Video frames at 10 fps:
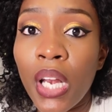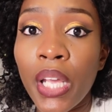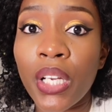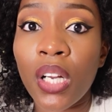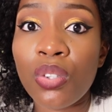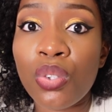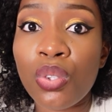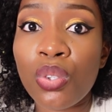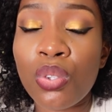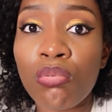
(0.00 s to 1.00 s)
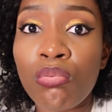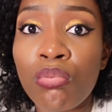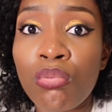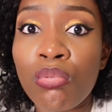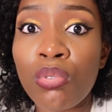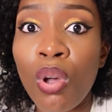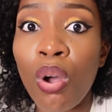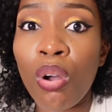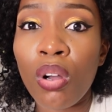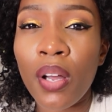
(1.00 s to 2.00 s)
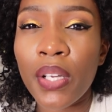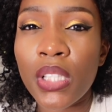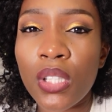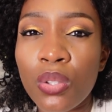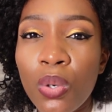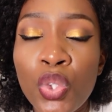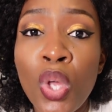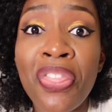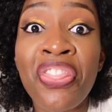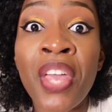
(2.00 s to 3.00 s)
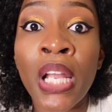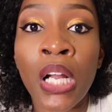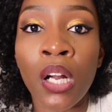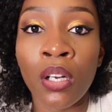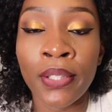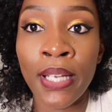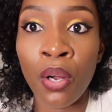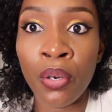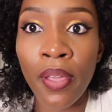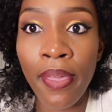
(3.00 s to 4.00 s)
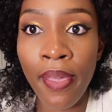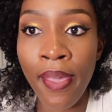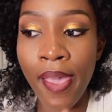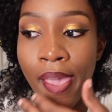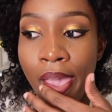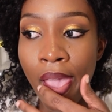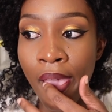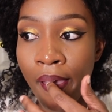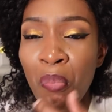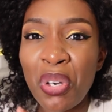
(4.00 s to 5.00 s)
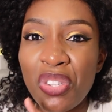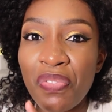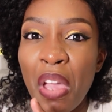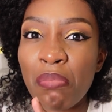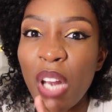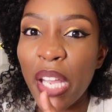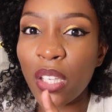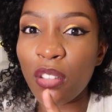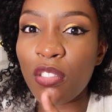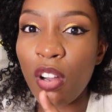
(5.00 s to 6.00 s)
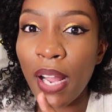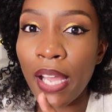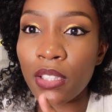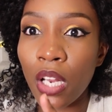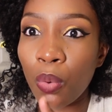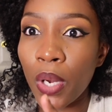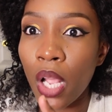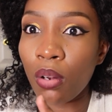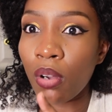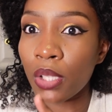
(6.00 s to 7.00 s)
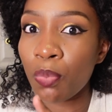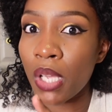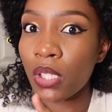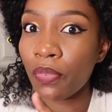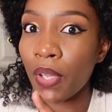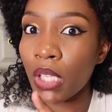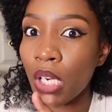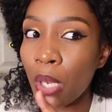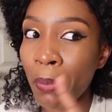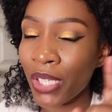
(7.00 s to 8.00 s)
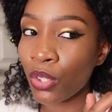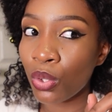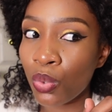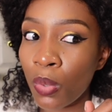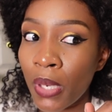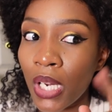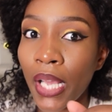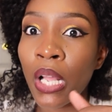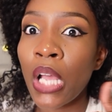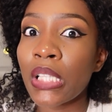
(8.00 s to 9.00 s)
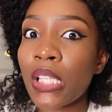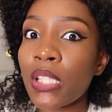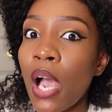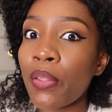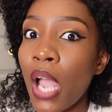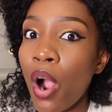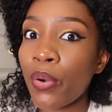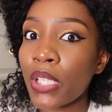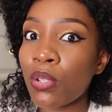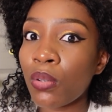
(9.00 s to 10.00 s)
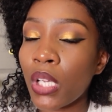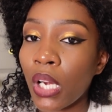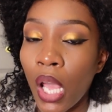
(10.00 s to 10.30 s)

like, so, is it so thick down? Hey. Eh. Most of them, like, you know, guys, like, when I look at myself and then I imagine those women, like, this is how they are already looking